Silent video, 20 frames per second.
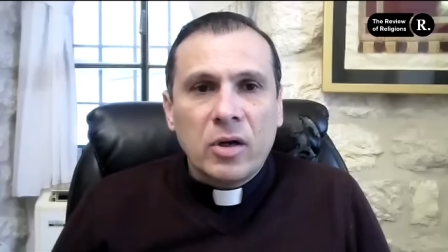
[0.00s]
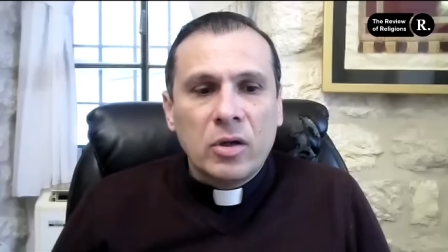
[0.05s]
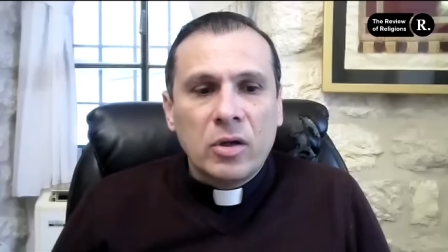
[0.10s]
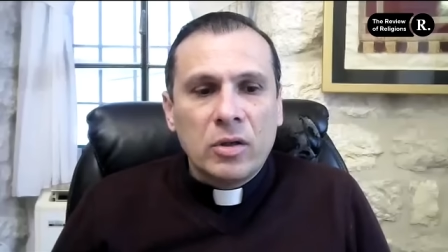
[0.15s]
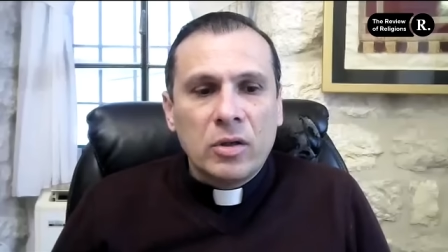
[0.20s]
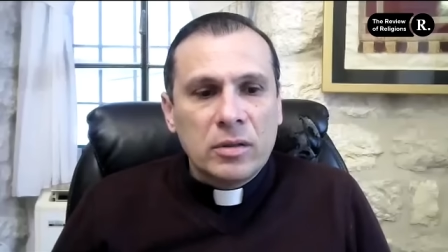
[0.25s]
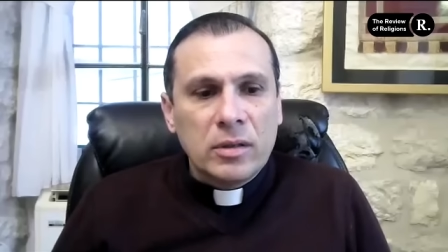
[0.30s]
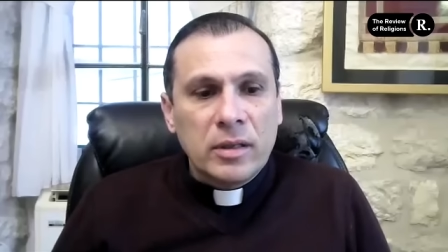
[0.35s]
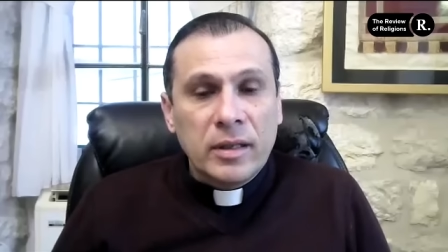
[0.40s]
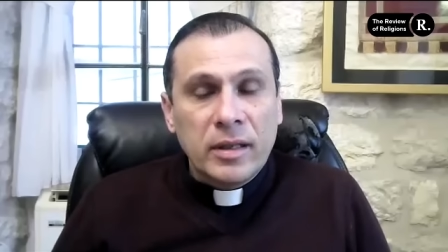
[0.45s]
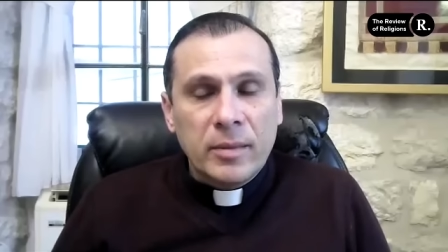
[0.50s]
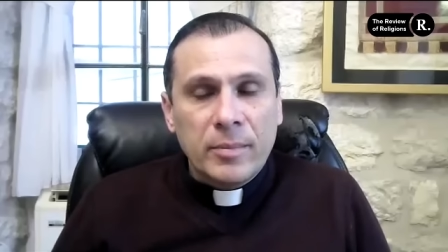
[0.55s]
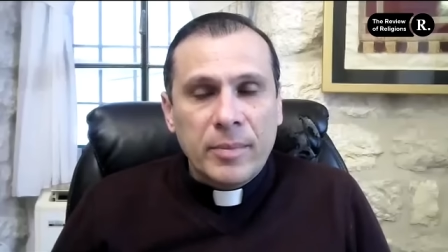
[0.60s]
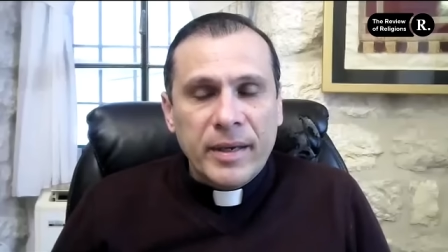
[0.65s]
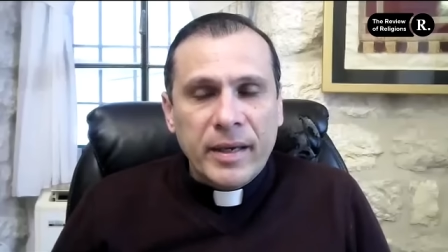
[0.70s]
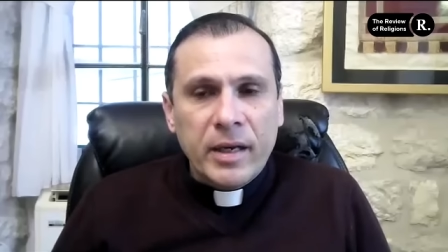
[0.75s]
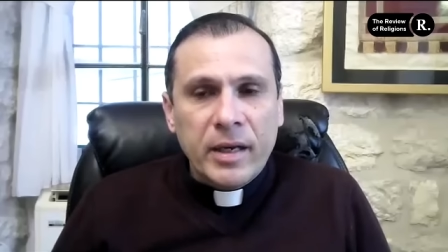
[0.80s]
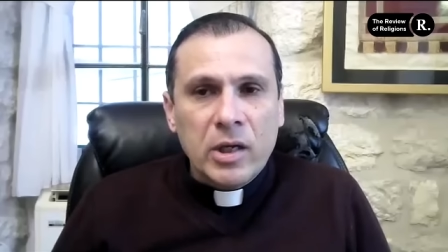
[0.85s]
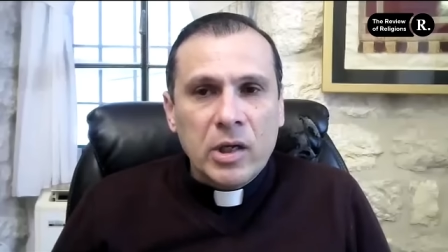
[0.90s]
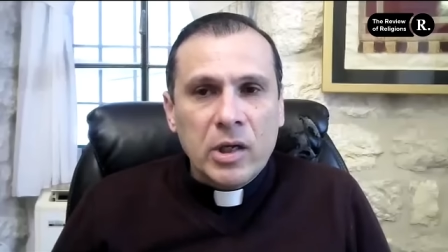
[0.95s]
on in the
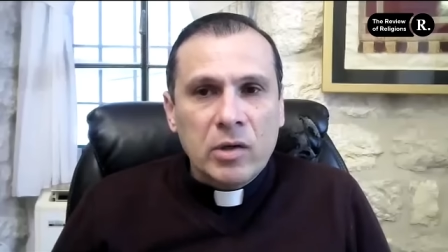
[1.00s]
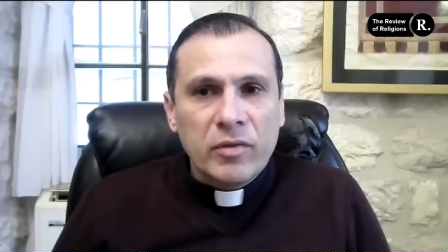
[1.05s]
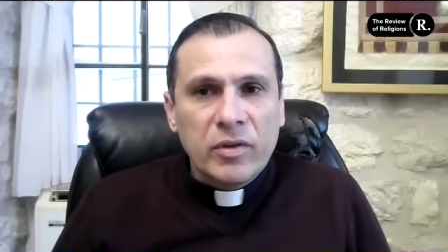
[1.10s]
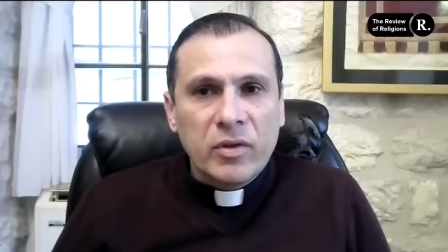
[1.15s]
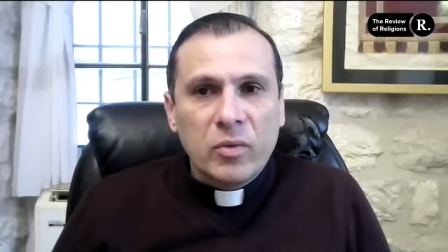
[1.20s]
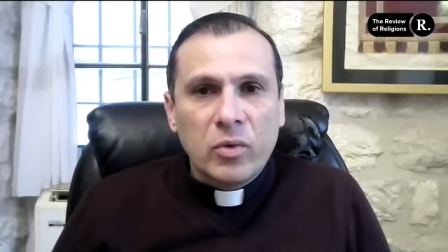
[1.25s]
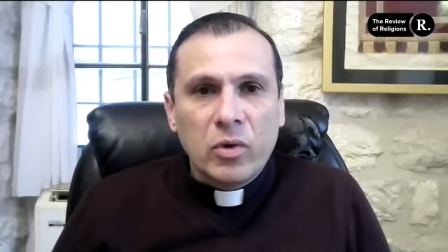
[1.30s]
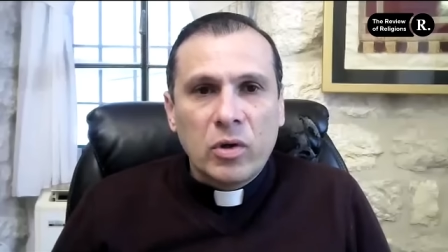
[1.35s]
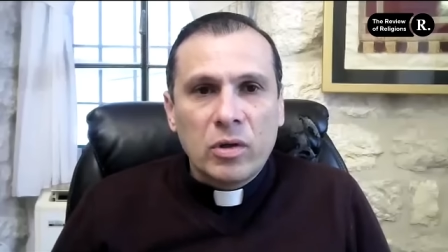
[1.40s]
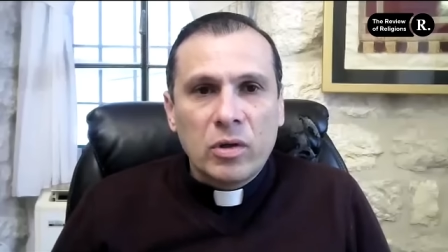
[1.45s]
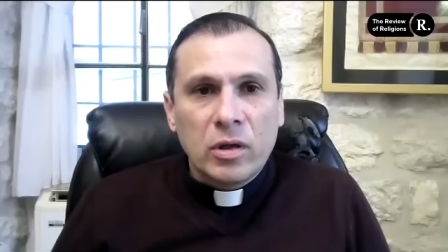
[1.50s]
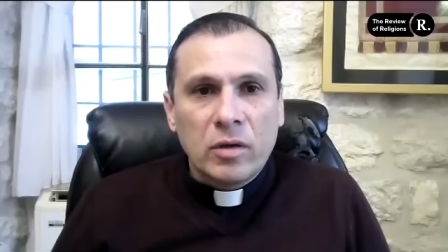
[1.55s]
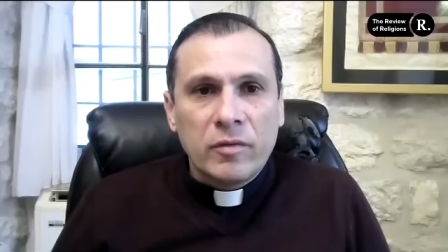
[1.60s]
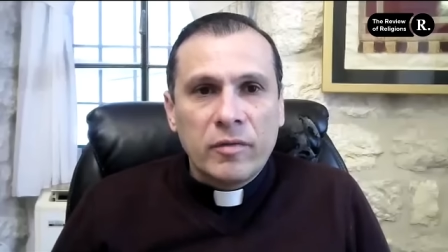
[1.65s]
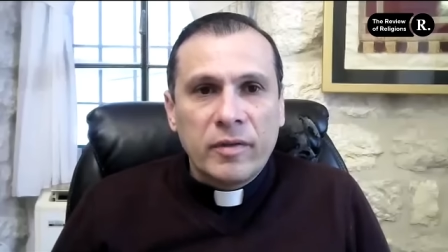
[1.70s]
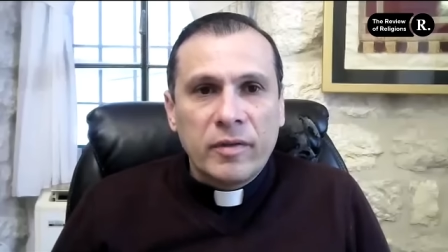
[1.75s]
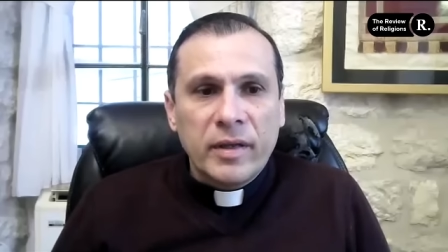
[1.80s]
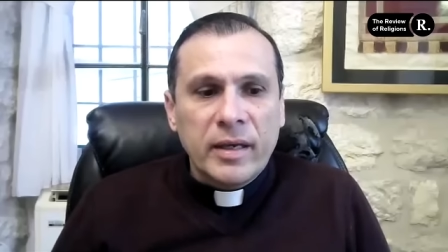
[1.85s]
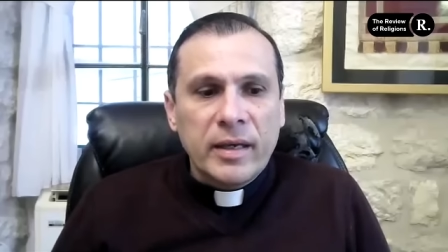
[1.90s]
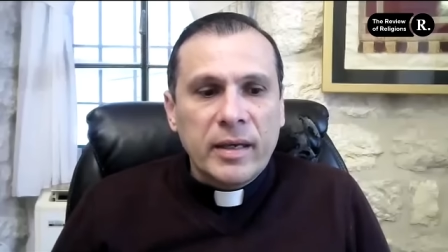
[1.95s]
beginning of the war
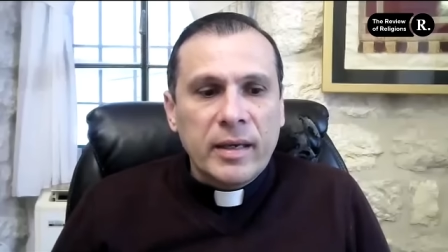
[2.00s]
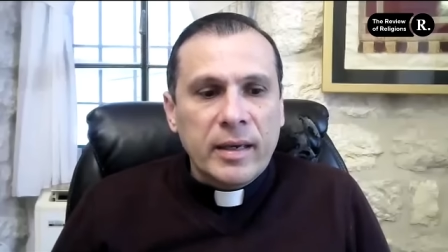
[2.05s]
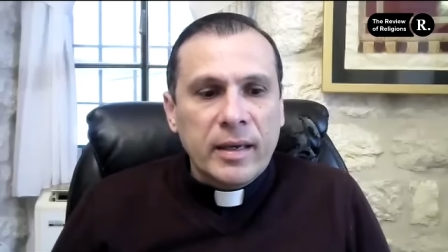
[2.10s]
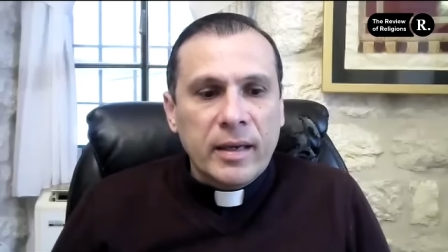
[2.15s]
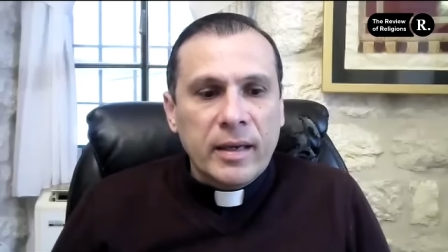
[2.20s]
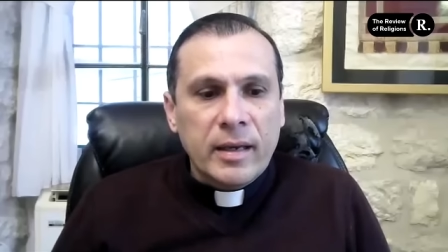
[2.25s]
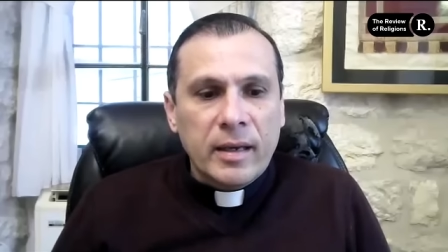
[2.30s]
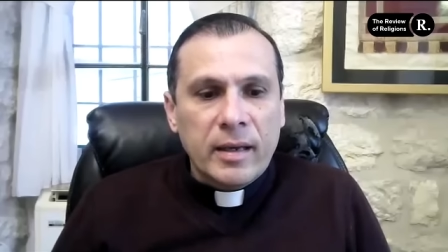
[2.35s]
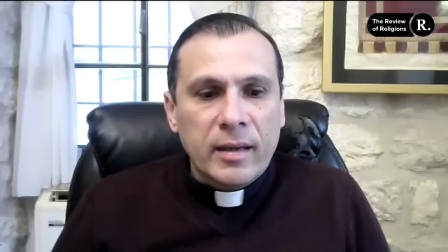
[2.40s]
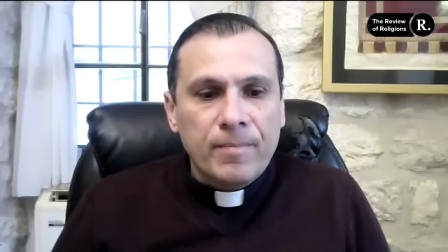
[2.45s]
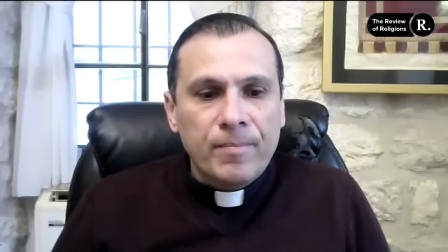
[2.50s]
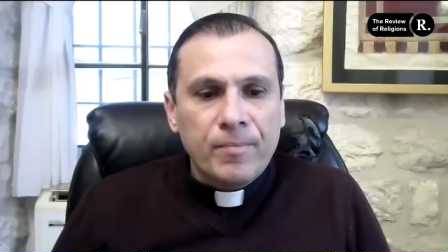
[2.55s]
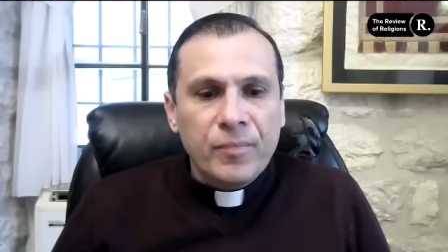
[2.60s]
of the uh,